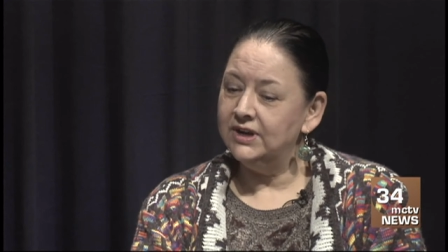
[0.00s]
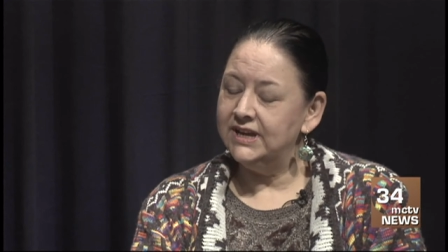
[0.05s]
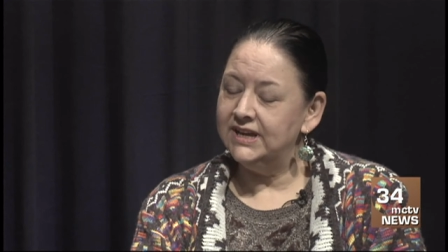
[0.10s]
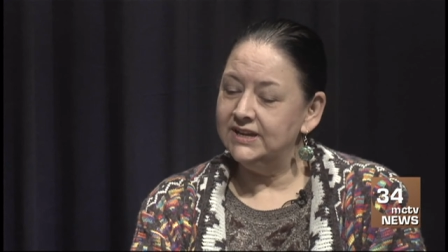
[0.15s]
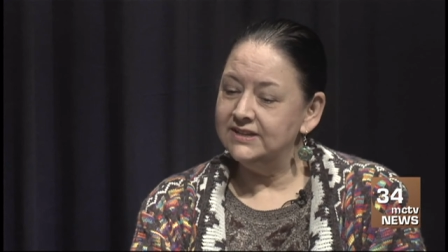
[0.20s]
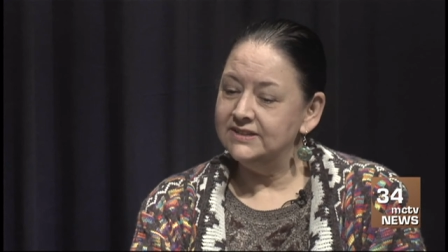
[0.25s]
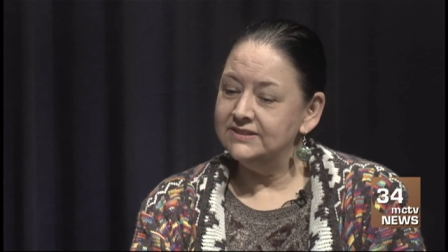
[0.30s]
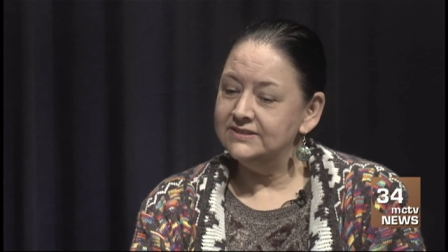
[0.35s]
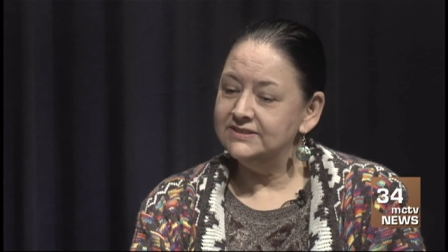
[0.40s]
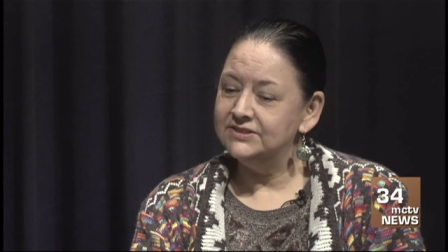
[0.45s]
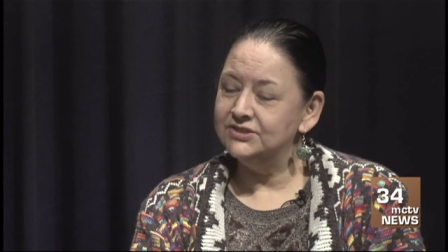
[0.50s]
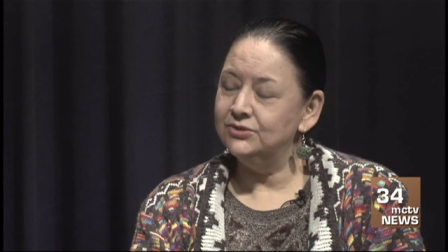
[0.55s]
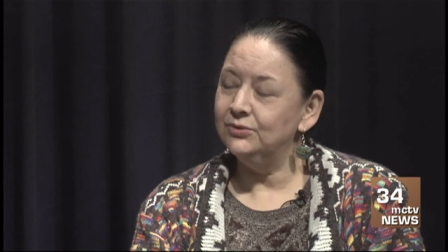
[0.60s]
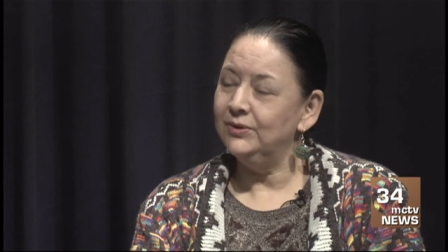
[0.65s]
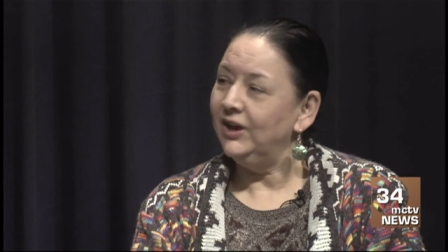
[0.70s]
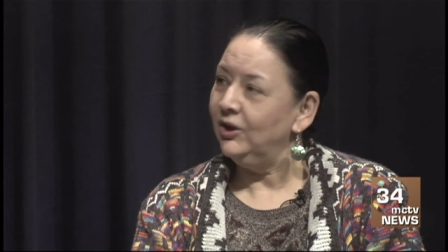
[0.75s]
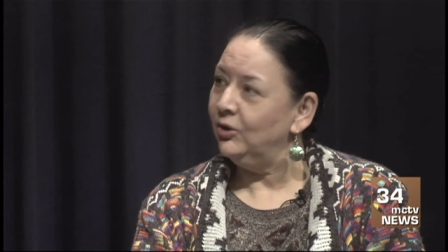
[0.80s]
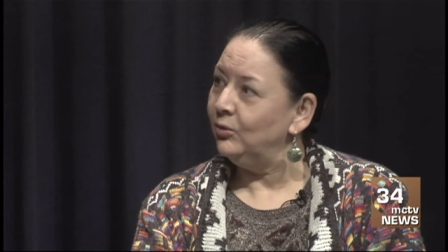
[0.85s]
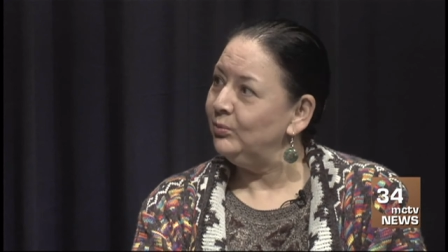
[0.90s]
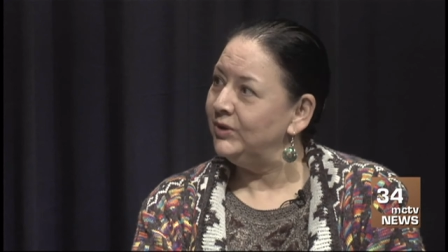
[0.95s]
is to
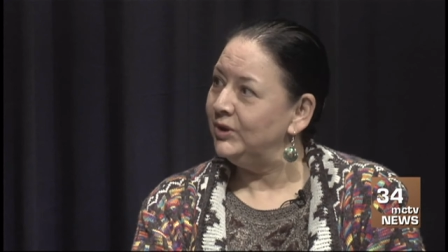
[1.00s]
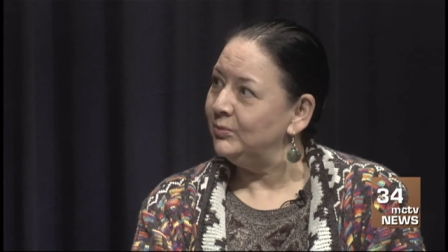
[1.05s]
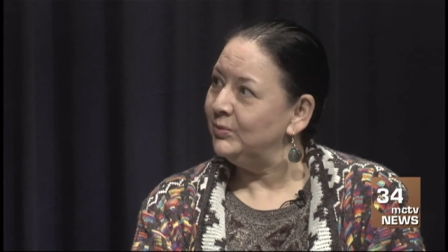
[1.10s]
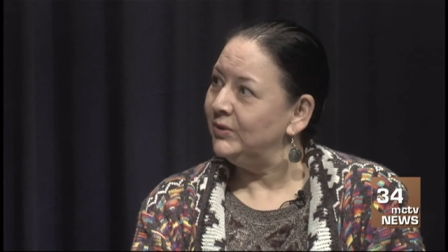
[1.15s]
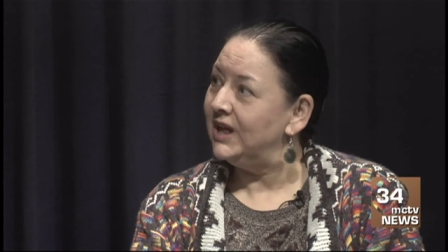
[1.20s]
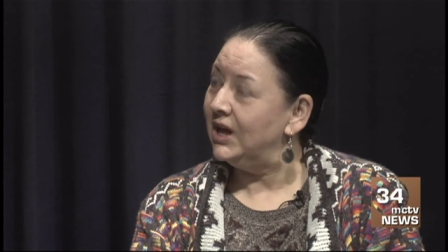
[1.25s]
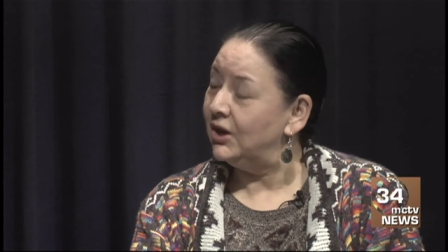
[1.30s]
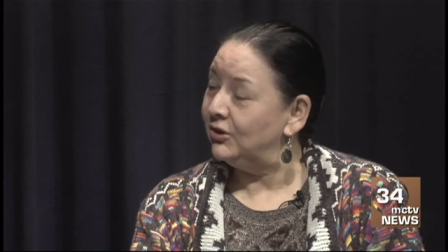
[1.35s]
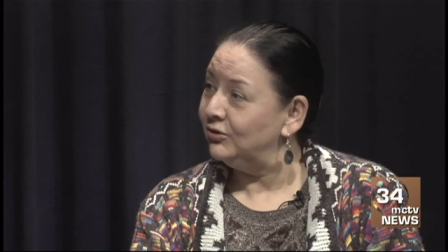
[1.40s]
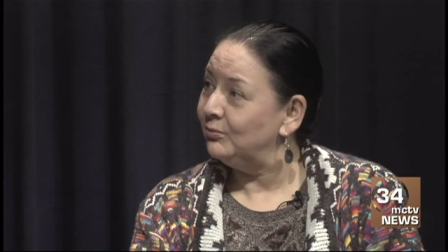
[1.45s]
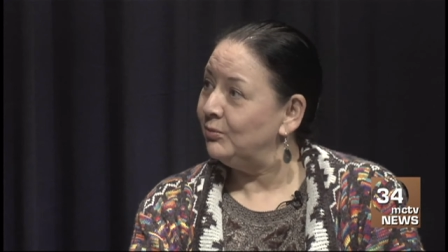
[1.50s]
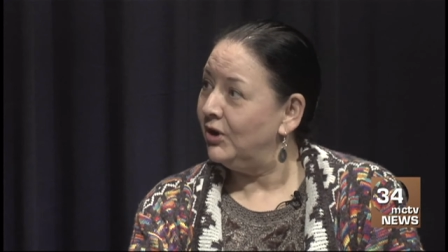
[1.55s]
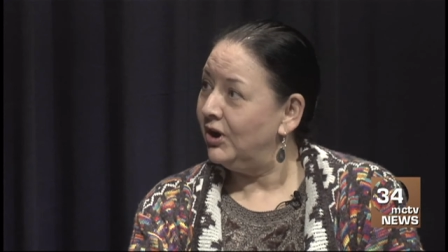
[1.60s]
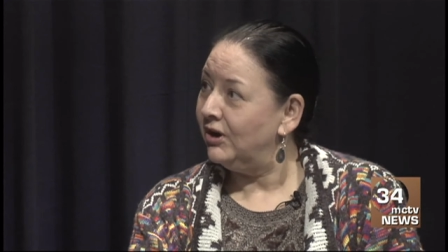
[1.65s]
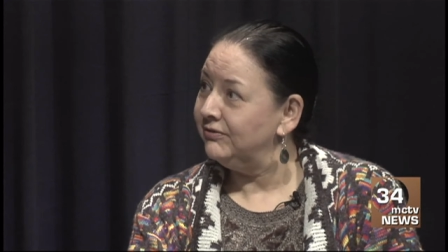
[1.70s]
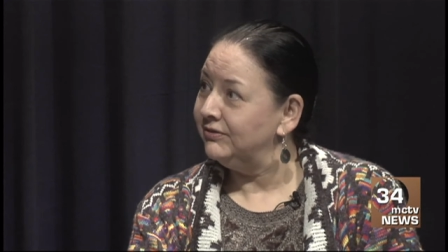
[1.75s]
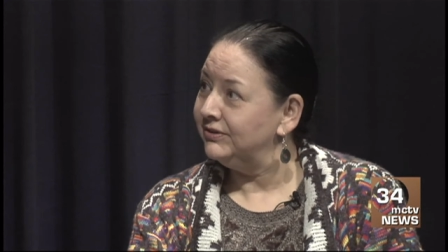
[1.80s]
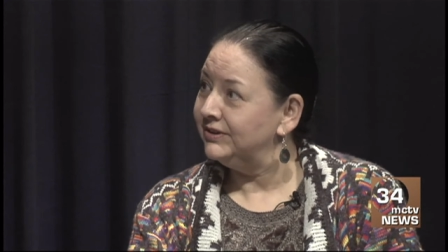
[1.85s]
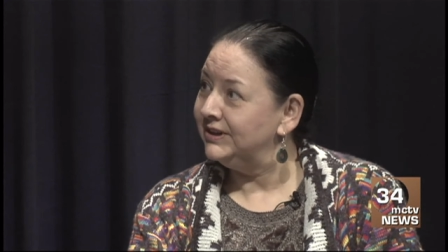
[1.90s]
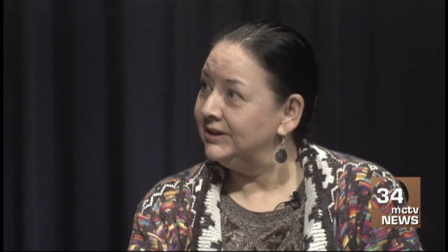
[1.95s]
help people out of
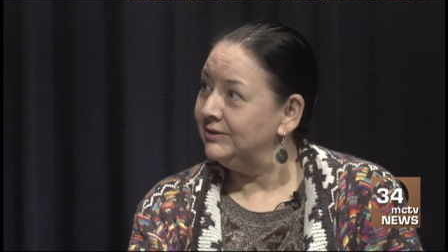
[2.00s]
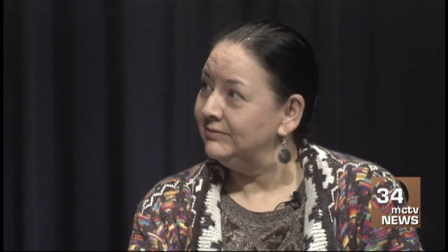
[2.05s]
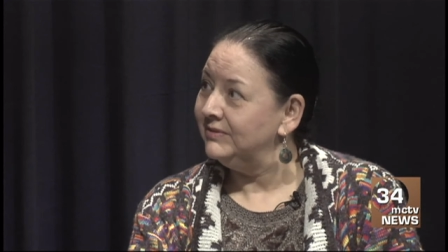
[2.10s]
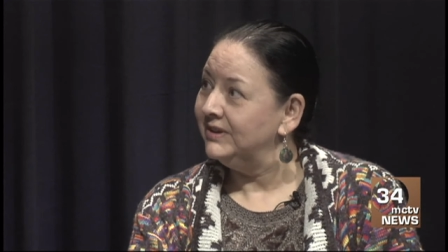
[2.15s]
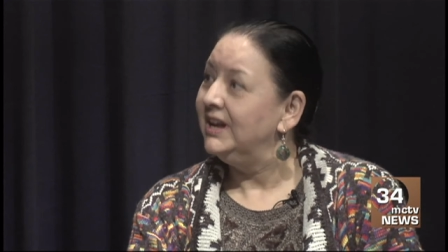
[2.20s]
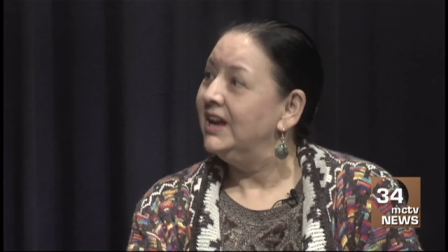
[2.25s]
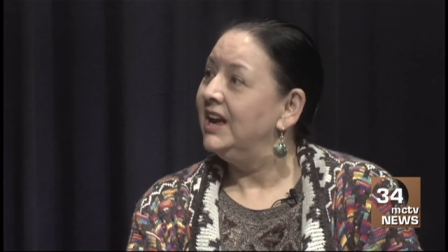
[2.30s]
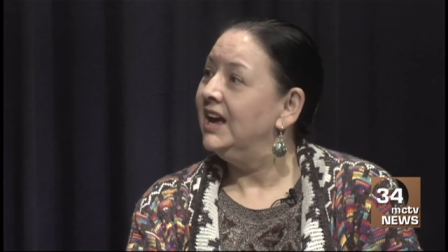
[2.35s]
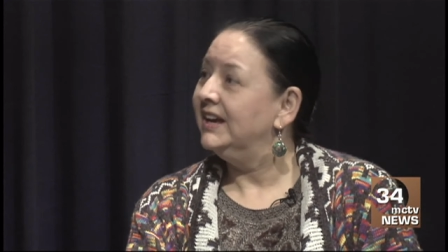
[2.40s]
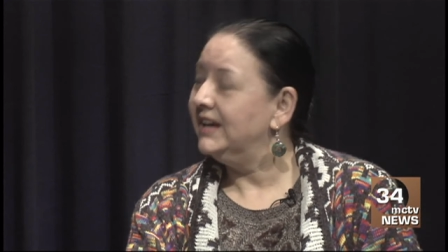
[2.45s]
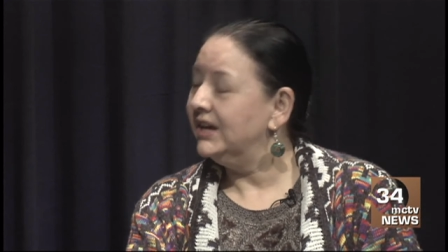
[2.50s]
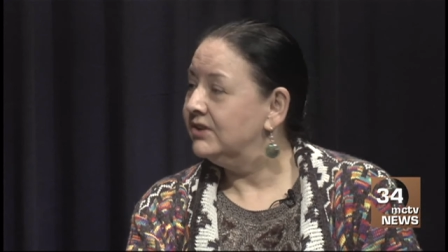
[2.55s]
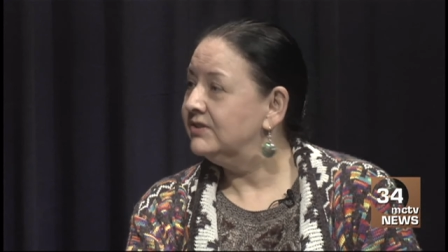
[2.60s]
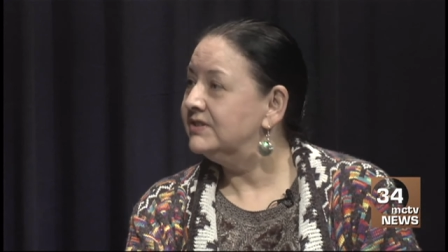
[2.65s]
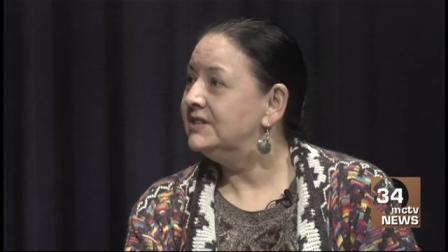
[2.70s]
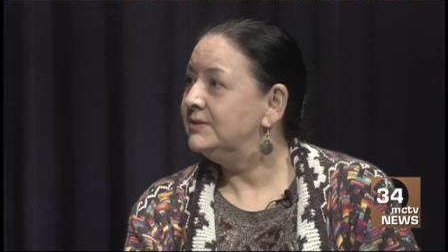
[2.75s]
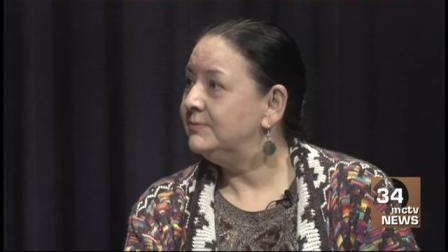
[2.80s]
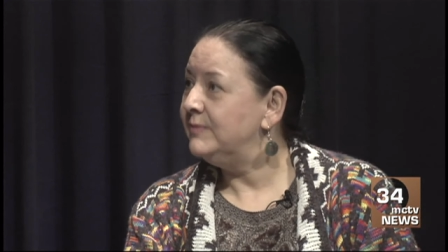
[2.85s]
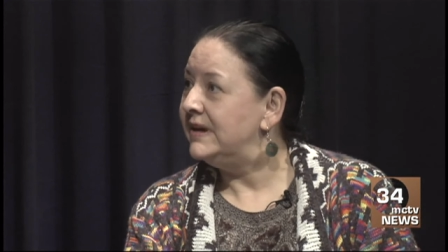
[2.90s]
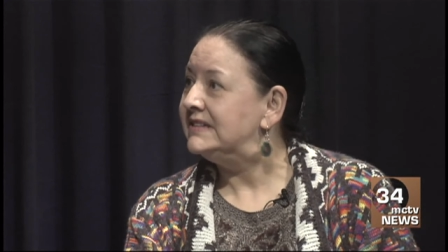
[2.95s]
poverty,
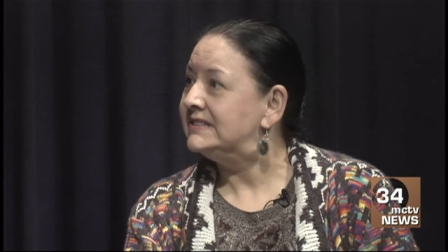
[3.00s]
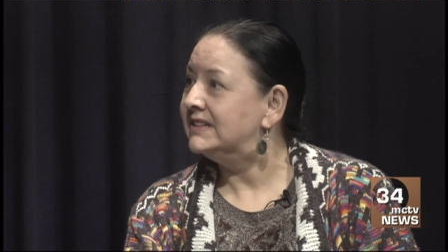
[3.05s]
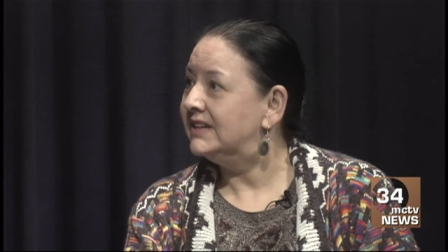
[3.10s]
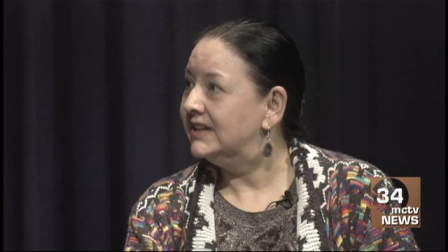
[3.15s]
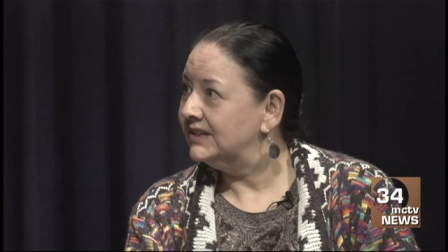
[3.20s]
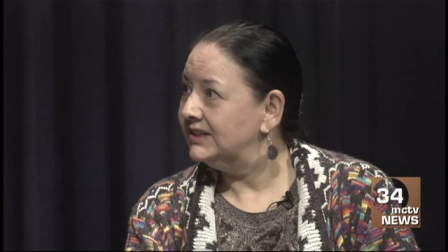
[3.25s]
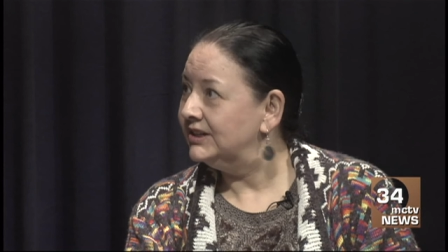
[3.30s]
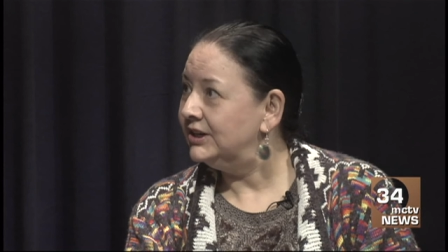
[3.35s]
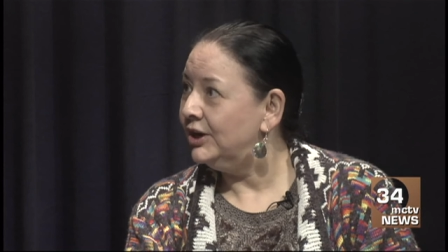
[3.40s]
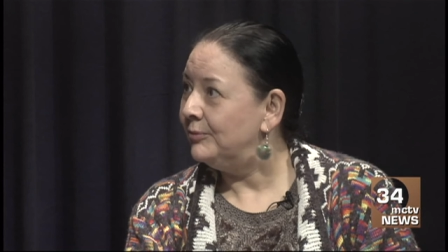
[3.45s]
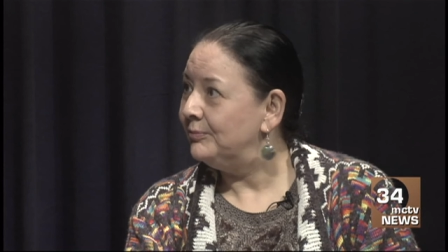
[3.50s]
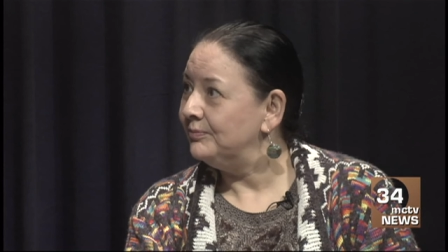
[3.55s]
guaranteed basic income.